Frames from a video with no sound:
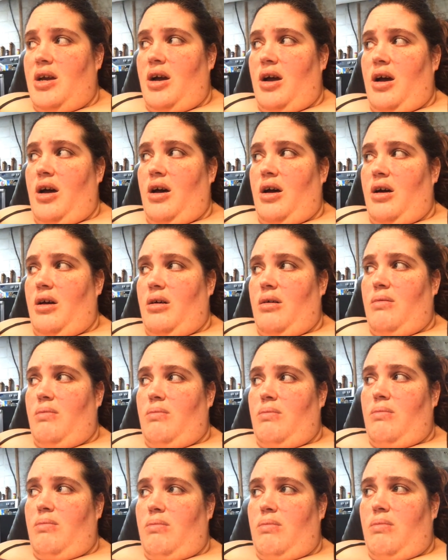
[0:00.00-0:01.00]

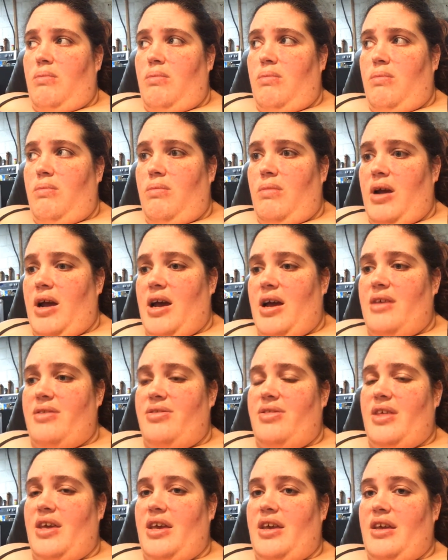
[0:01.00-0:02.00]
Um, I
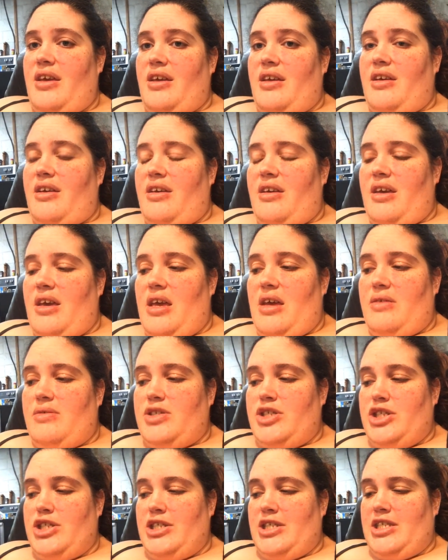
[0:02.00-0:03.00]
think if
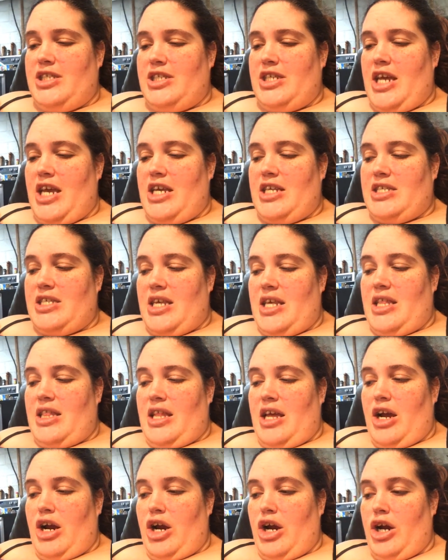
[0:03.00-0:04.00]
she stays in
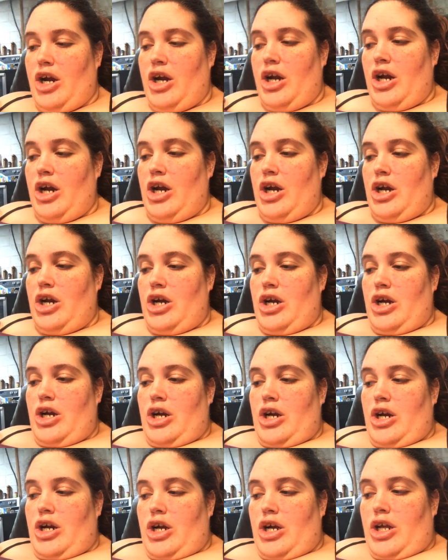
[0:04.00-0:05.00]
there
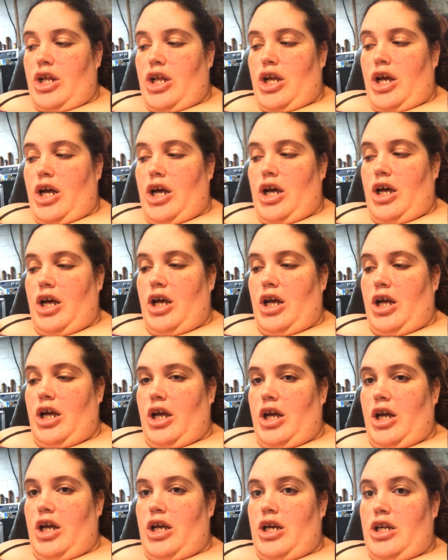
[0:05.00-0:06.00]
uh,
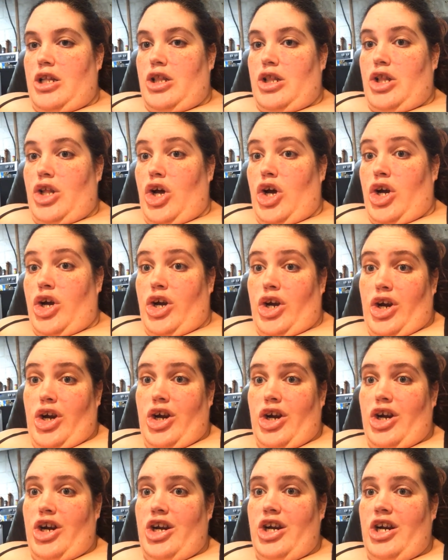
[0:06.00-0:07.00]

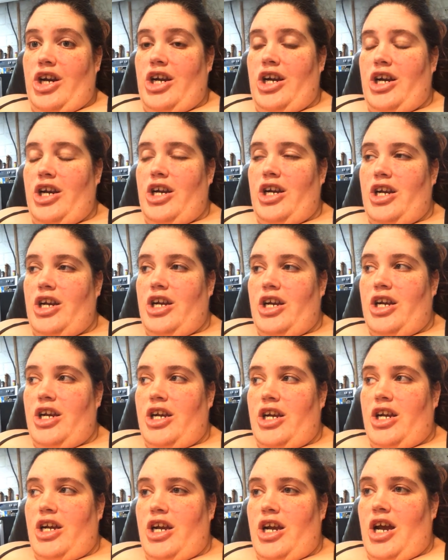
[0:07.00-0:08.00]
longer,
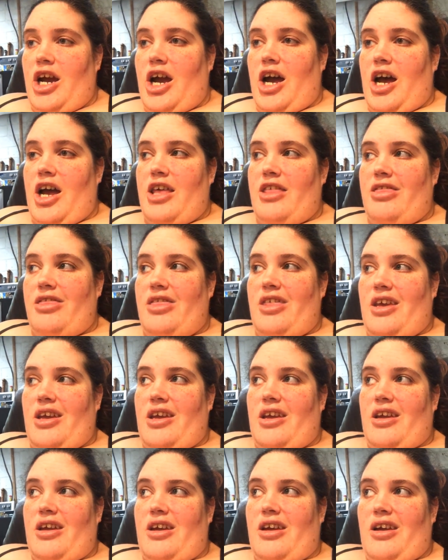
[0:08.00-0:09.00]
I
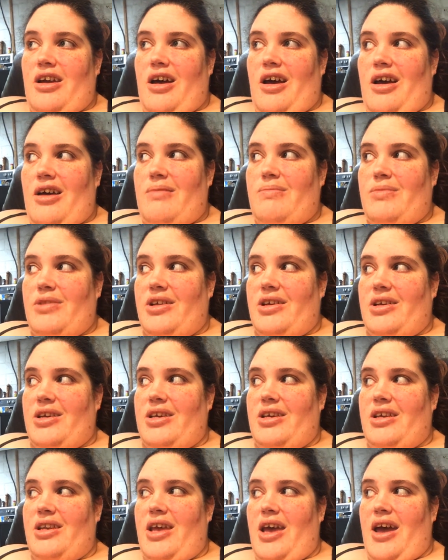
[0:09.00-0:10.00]
think I'm
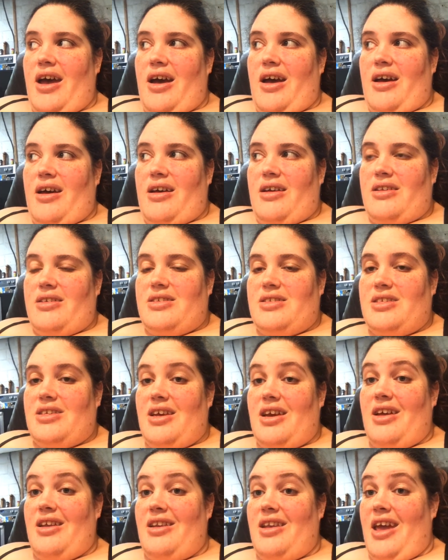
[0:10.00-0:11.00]
looking at
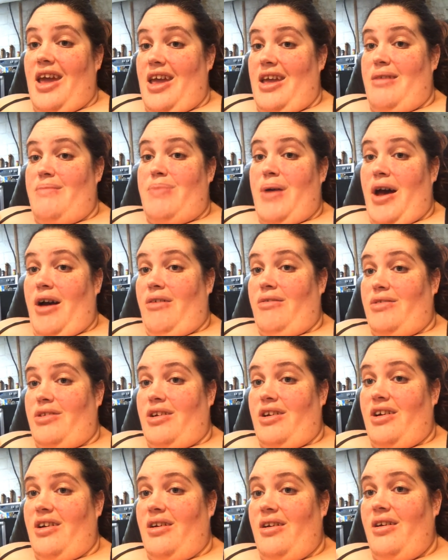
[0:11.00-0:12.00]
an 8
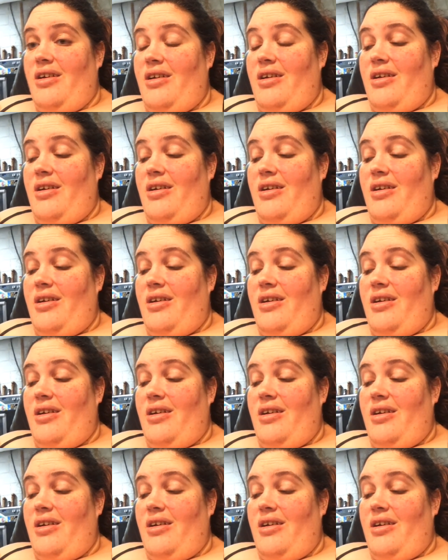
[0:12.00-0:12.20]
pounder.